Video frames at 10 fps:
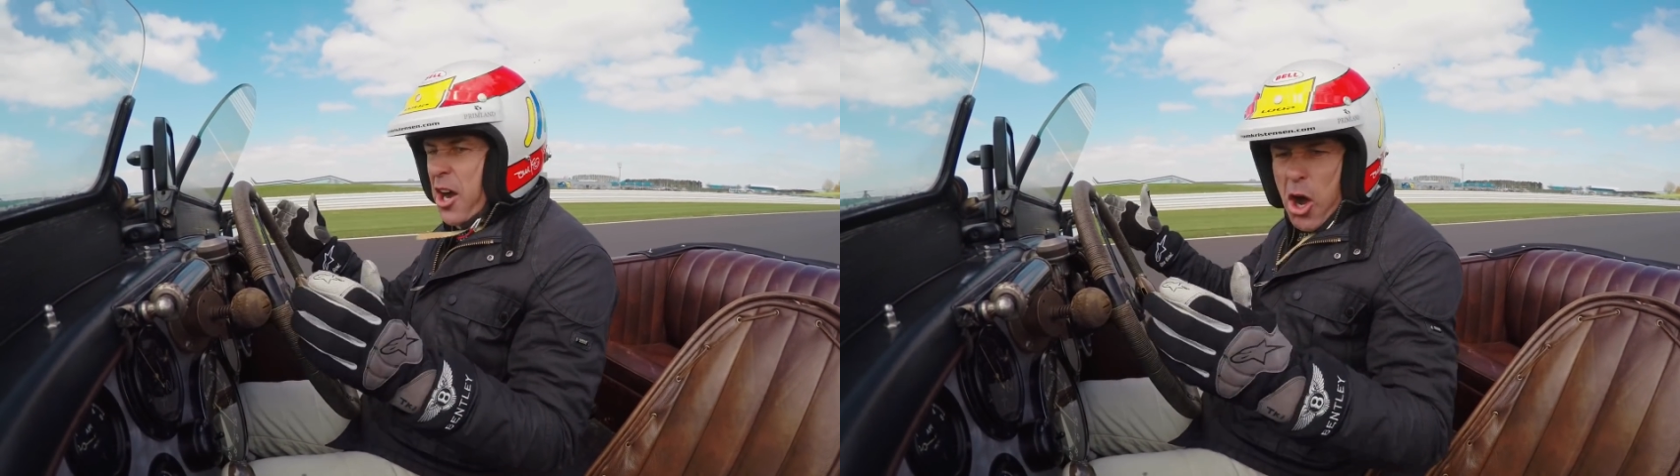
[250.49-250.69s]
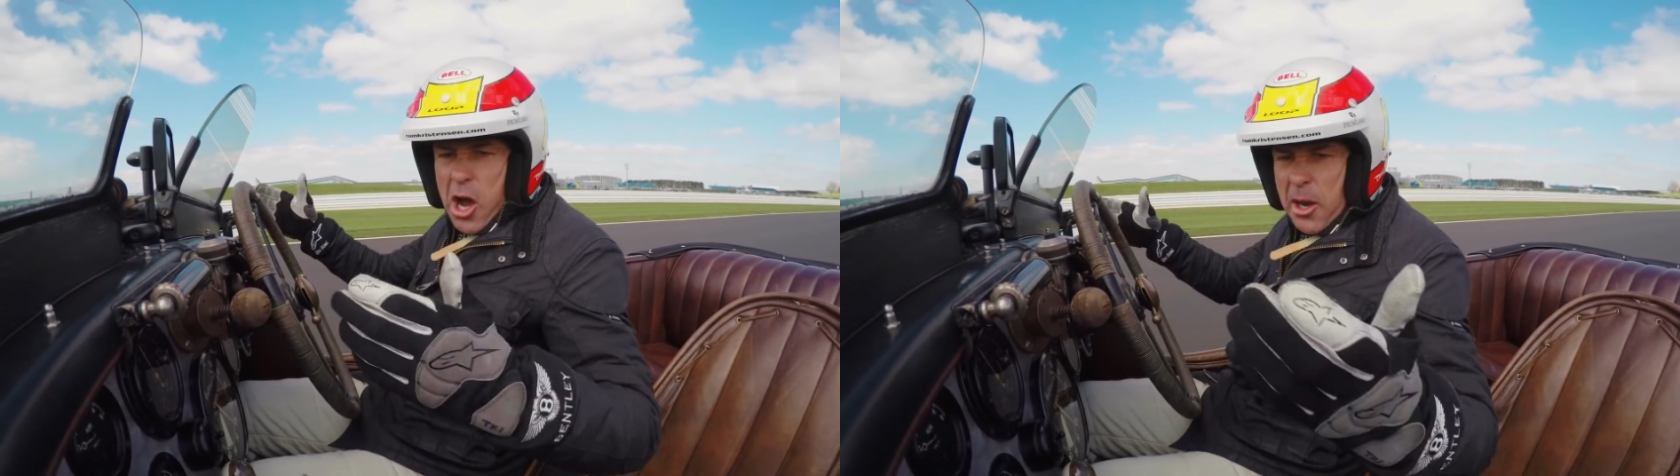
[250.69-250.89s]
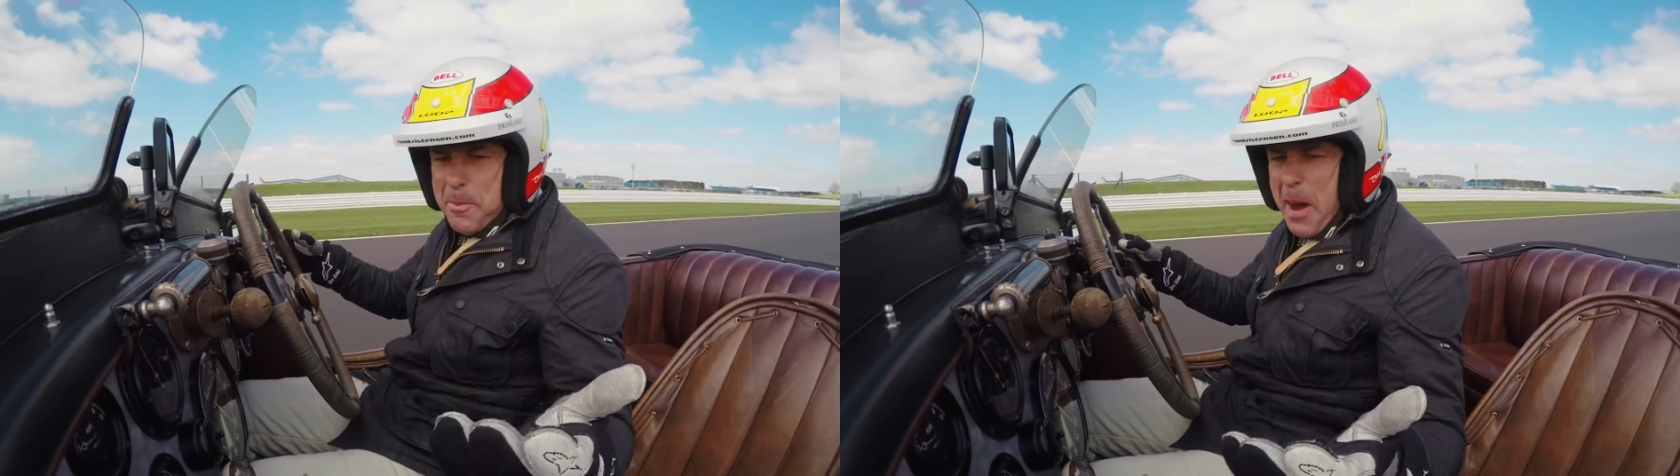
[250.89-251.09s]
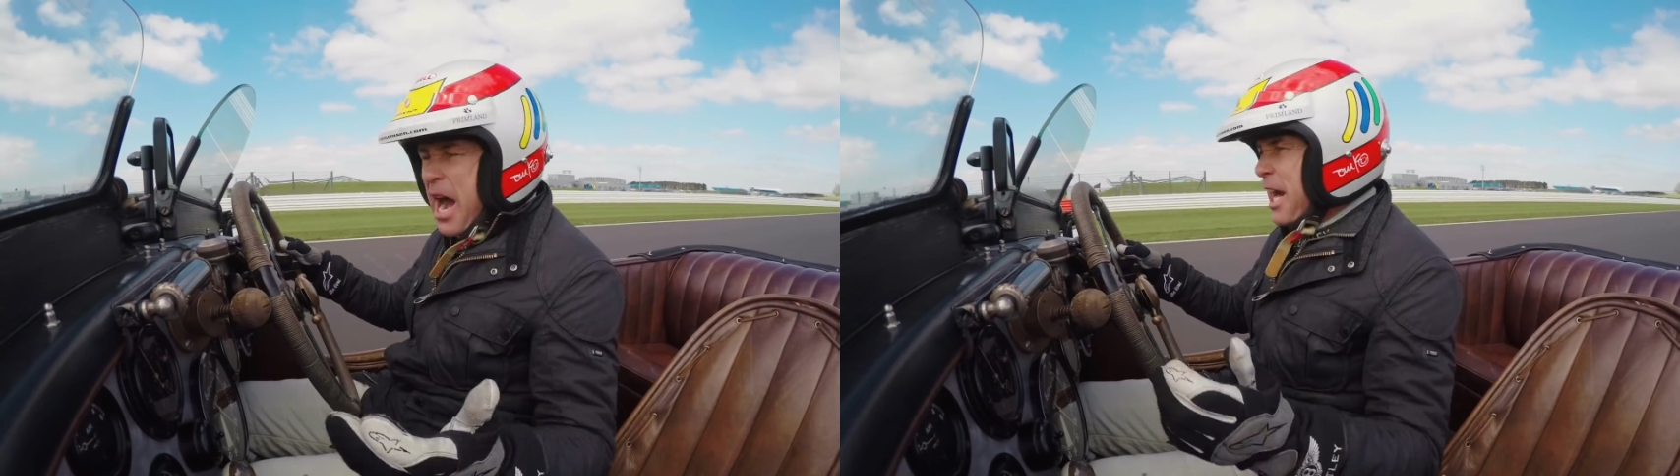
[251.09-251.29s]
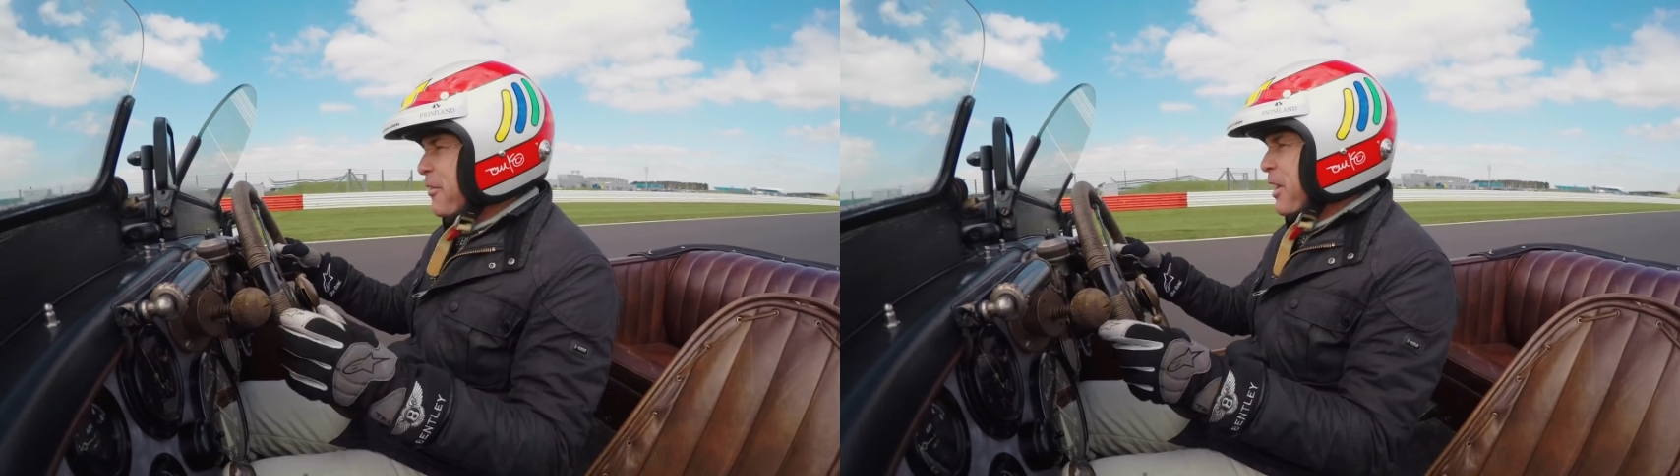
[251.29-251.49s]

all part of